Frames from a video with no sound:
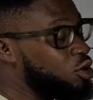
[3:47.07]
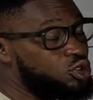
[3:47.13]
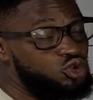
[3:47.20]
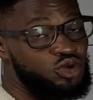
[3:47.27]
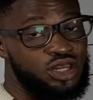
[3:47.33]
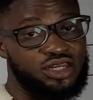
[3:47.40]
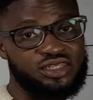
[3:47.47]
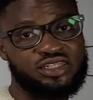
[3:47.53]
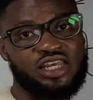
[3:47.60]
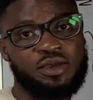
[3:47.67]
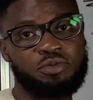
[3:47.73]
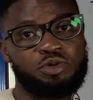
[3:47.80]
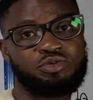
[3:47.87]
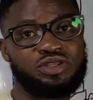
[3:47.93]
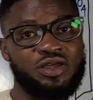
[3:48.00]
or 20
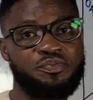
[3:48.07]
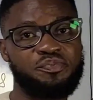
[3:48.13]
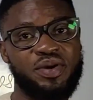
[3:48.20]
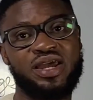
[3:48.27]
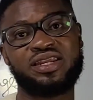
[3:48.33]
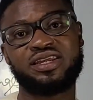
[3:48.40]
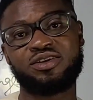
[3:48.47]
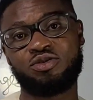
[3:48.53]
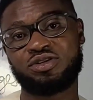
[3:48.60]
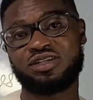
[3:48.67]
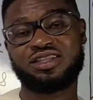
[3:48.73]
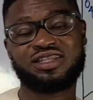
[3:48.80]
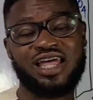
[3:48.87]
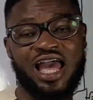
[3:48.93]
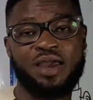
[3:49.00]
cm cube, depending on
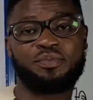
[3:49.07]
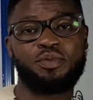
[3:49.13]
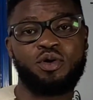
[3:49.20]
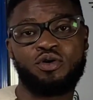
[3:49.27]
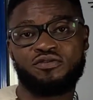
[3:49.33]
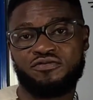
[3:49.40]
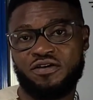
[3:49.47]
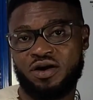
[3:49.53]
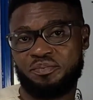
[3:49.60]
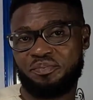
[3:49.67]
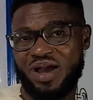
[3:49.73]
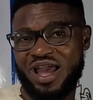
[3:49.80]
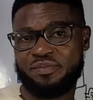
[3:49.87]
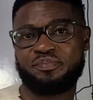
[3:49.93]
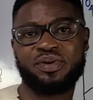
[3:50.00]
the type of
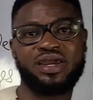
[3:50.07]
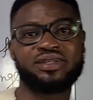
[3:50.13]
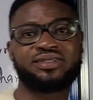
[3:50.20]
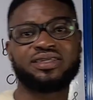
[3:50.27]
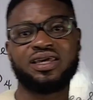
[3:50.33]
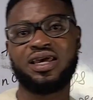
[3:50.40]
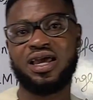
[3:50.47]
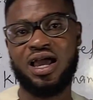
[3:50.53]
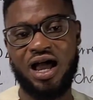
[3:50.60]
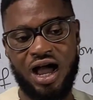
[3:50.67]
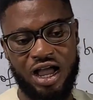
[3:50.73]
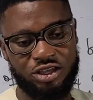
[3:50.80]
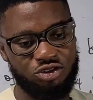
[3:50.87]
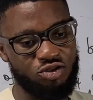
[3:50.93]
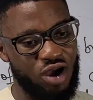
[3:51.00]
pipette
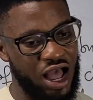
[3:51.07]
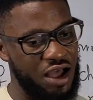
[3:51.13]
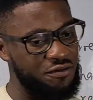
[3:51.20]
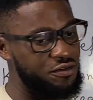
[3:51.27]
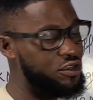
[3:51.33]
you have